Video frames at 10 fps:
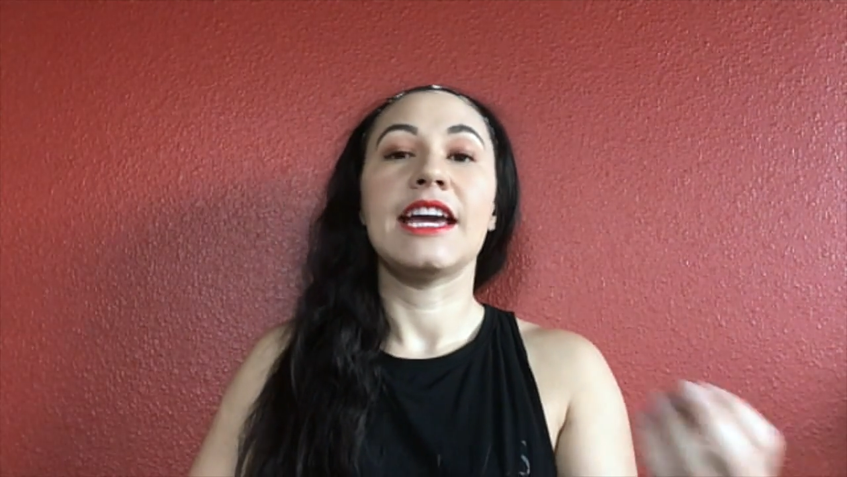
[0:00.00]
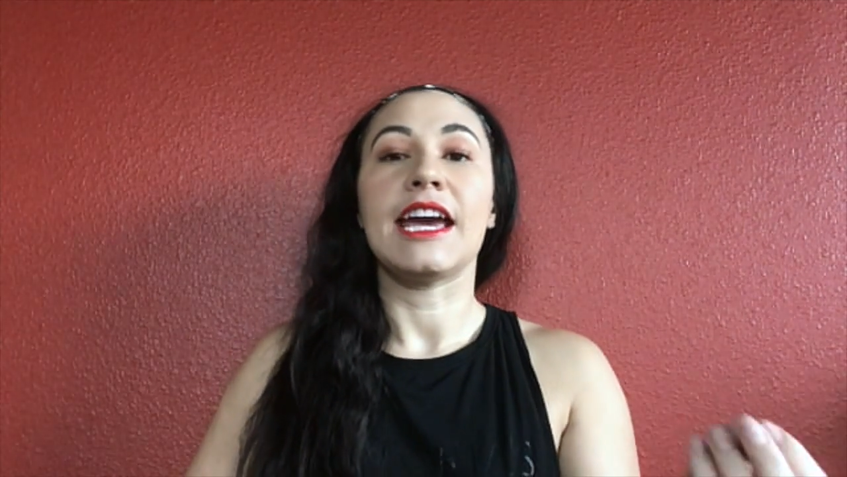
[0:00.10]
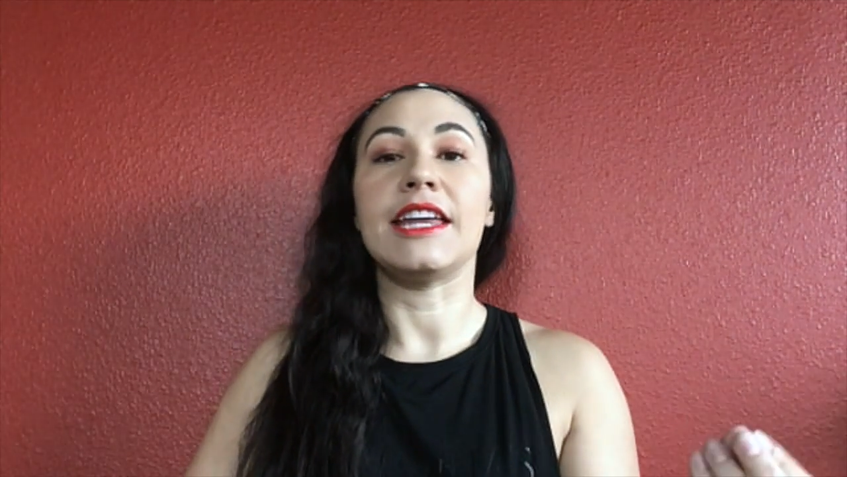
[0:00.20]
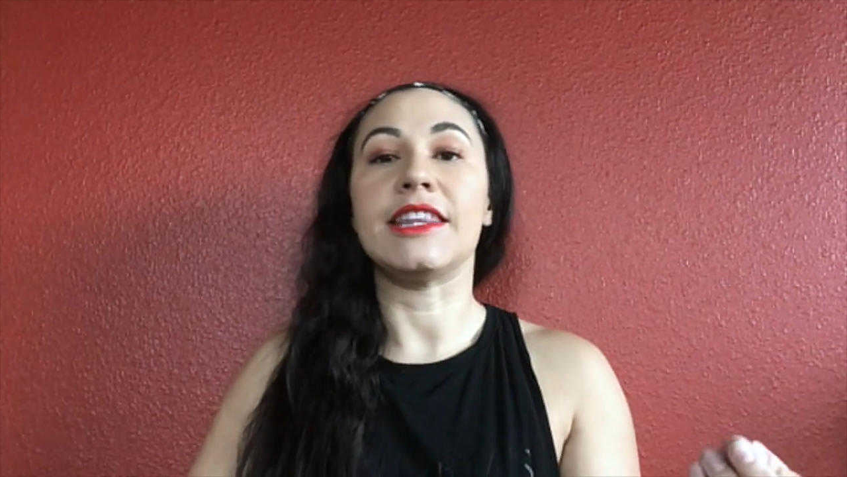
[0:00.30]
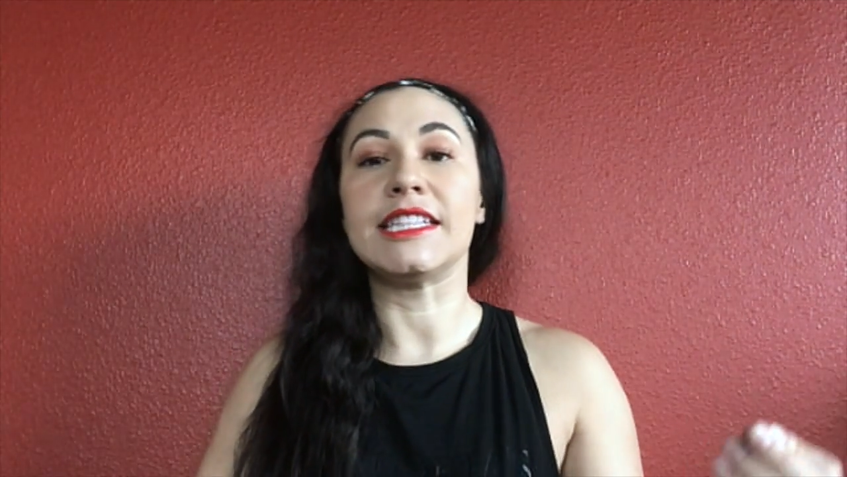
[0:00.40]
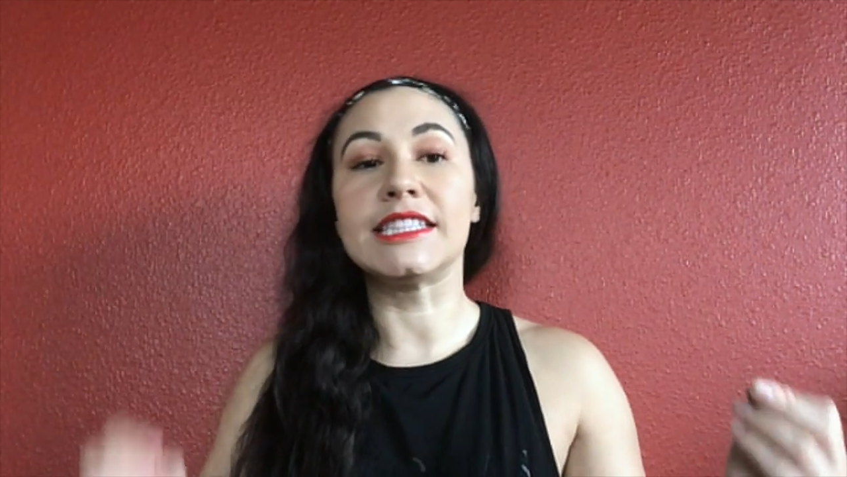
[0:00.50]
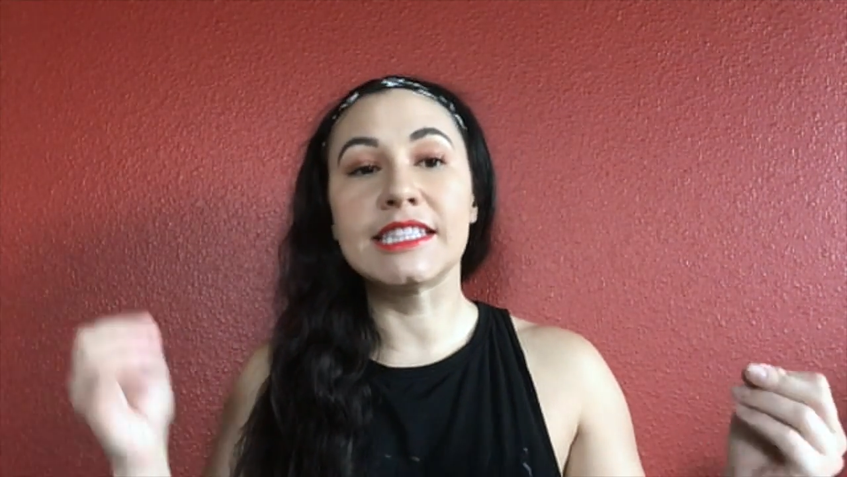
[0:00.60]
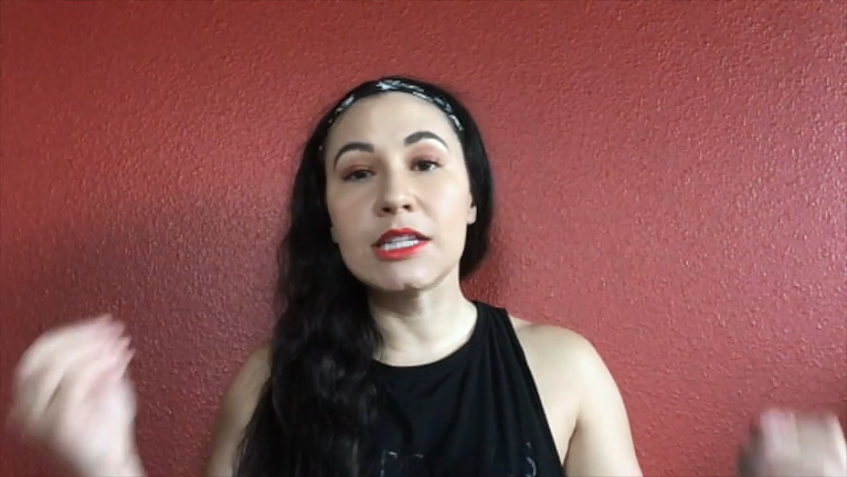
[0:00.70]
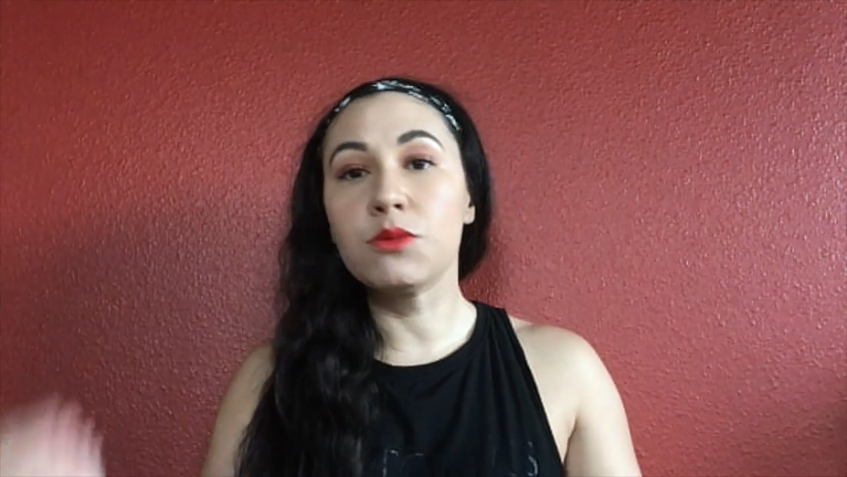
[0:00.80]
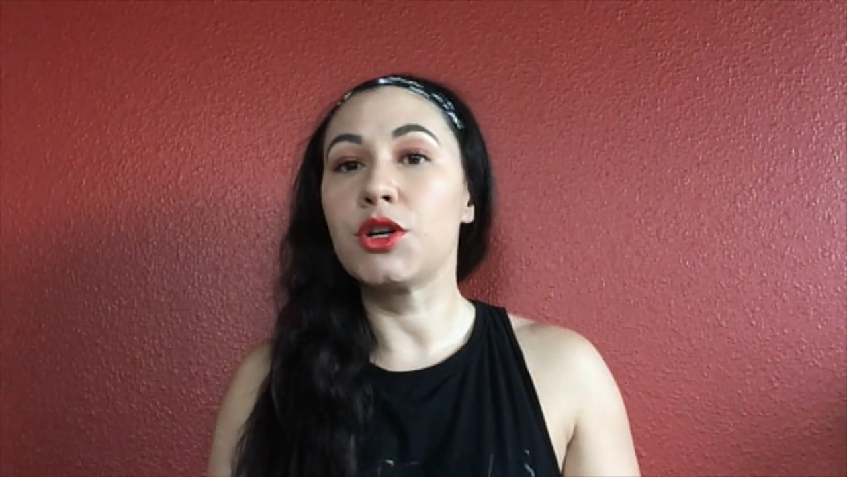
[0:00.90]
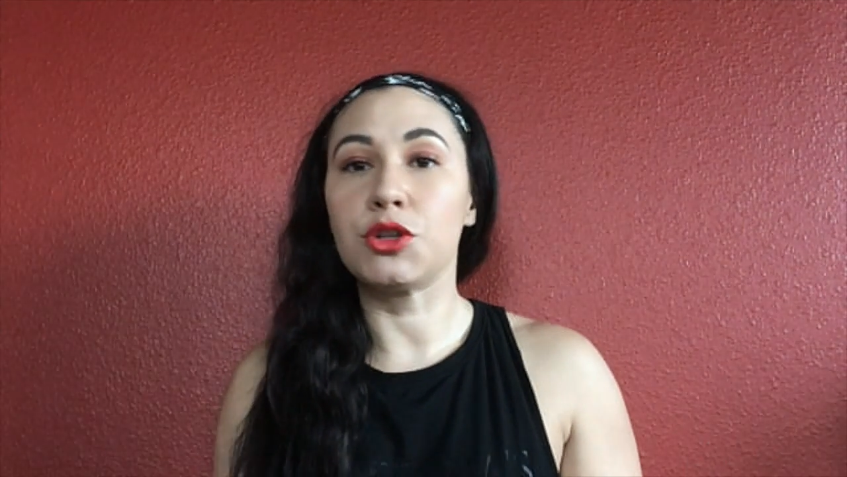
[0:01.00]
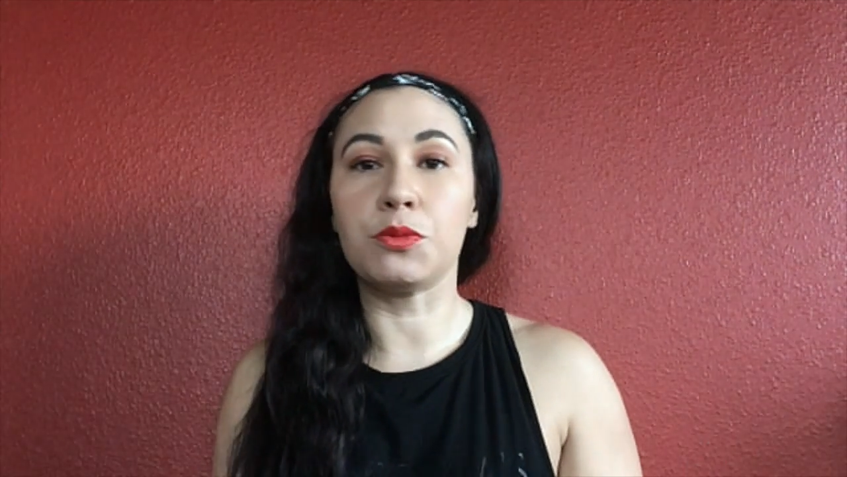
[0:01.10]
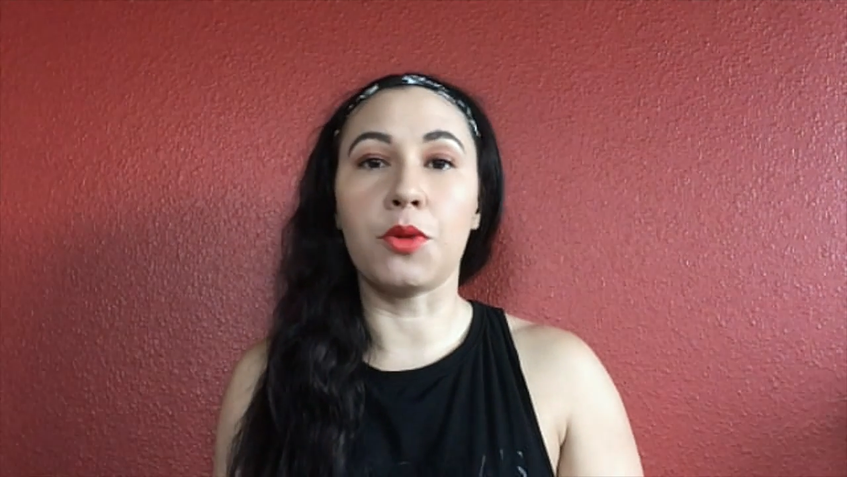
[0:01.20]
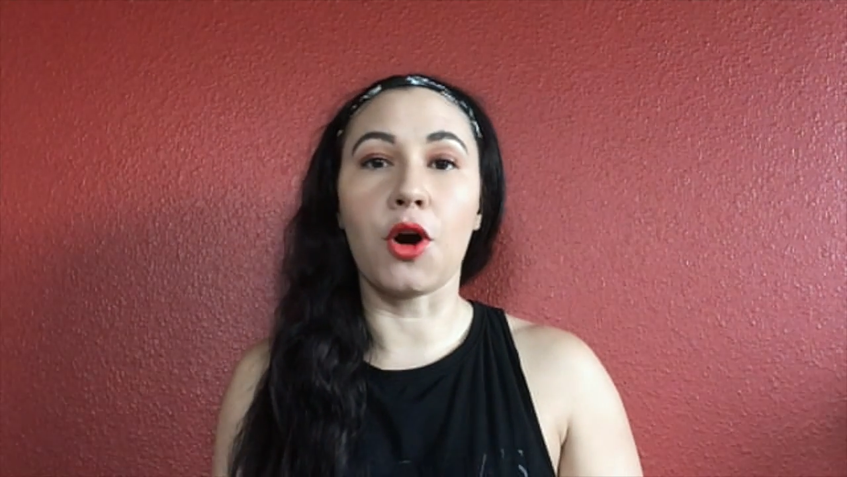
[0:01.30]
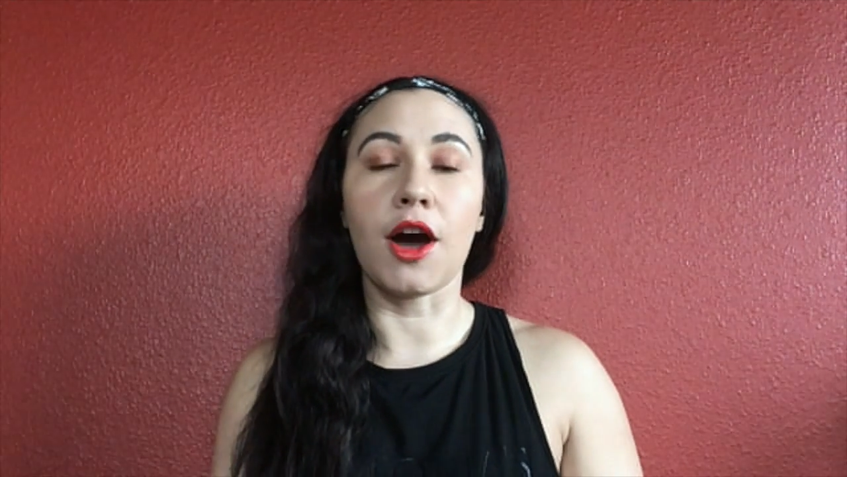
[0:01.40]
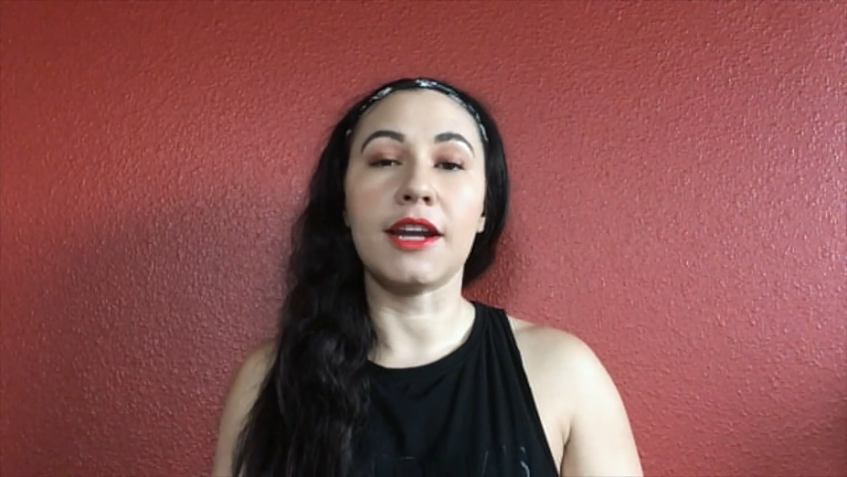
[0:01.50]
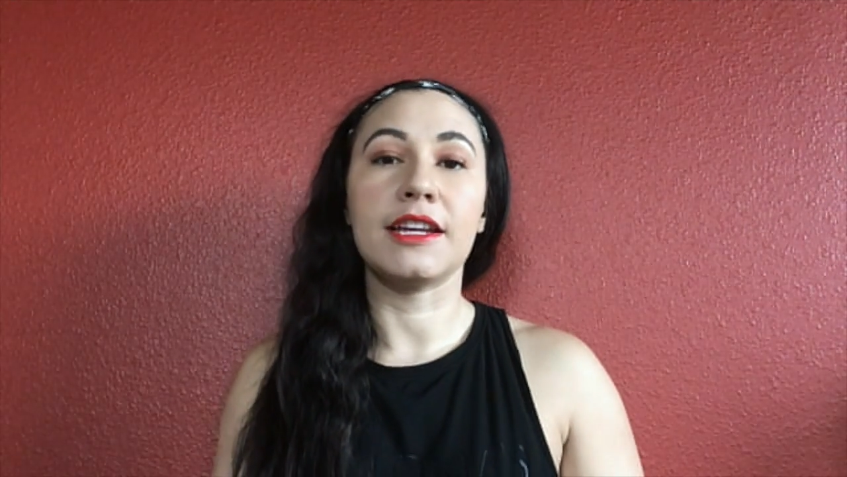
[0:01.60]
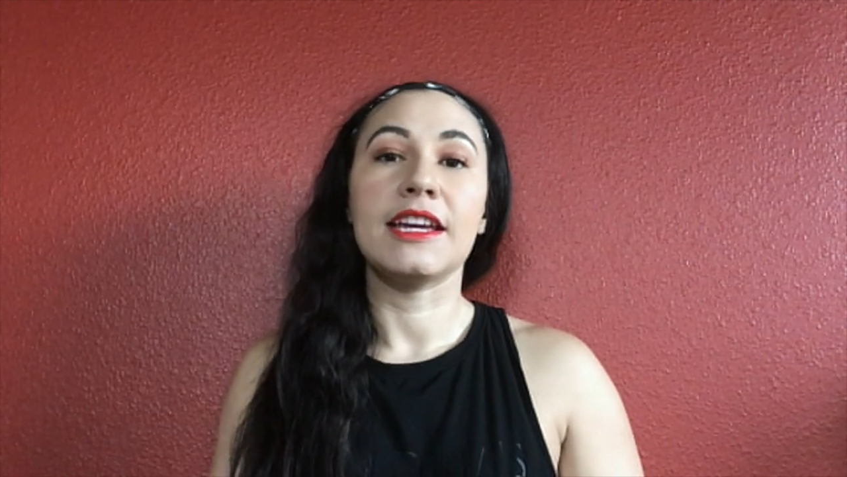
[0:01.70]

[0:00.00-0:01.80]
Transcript: and then see what you bought,